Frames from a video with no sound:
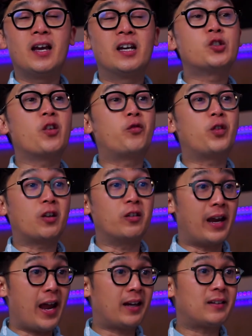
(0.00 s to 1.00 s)
So if we
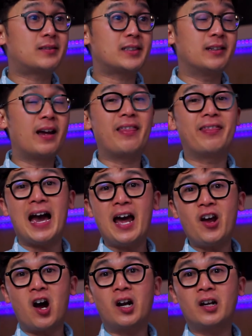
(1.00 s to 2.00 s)
connect that
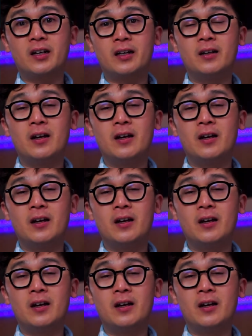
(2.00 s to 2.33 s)
arc,